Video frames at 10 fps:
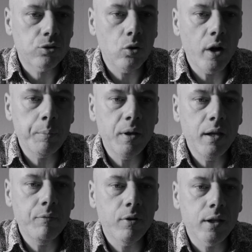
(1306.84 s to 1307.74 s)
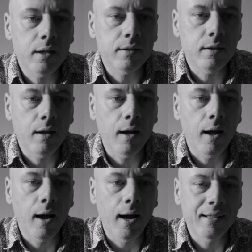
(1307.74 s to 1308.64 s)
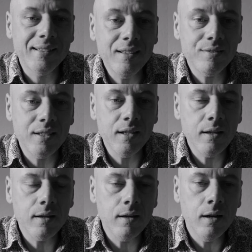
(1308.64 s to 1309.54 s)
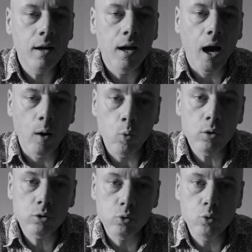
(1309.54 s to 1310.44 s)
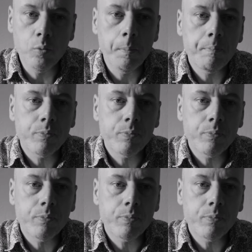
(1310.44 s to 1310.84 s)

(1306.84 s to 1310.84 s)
So I believe that this thing I want to